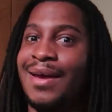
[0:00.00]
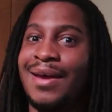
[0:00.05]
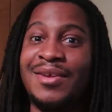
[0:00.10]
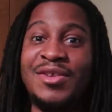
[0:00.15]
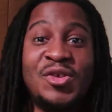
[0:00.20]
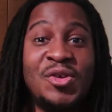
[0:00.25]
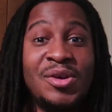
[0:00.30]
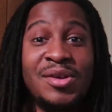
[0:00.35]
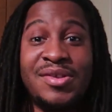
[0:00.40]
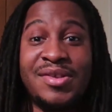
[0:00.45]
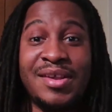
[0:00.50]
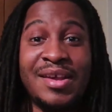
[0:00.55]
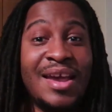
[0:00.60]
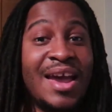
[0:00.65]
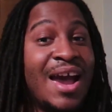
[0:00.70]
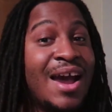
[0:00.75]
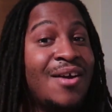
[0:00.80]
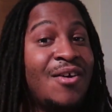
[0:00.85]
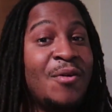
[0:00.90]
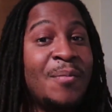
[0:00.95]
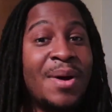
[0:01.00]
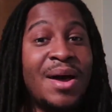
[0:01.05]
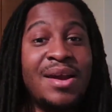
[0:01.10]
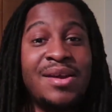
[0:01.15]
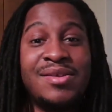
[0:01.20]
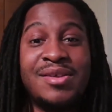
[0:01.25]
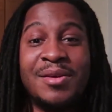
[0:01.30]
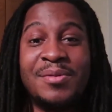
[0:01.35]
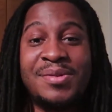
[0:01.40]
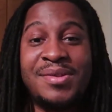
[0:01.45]
As you can see,
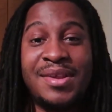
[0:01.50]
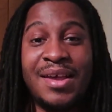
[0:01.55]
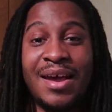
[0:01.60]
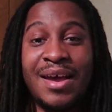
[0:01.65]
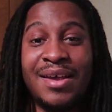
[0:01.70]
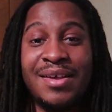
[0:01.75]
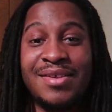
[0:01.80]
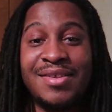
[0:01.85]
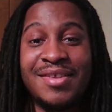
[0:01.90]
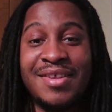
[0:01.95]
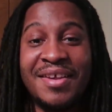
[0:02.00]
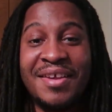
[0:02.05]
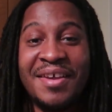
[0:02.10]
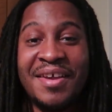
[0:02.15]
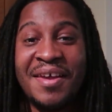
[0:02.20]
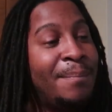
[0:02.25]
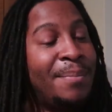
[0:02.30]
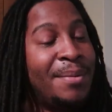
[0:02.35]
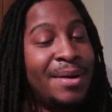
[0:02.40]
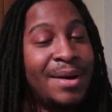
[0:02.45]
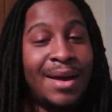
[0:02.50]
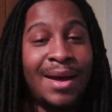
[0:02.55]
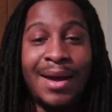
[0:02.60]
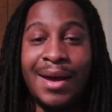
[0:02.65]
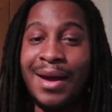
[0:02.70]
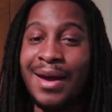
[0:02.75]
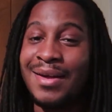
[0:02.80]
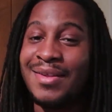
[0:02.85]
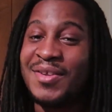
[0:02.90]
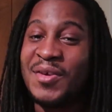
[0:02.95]
everybody's obsessed, but I
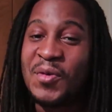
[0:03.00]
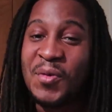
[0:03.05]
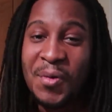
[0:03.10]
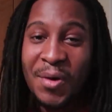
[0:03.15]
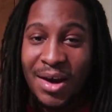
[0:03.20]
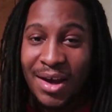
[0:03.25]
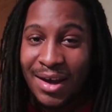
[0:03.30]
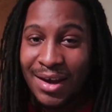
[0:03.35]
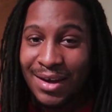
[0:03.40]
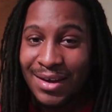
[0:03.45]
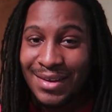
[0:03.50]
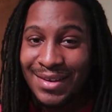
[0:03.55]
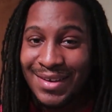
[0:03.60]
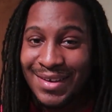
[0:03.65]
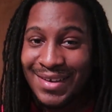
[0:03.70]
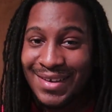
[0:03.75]
had to wait.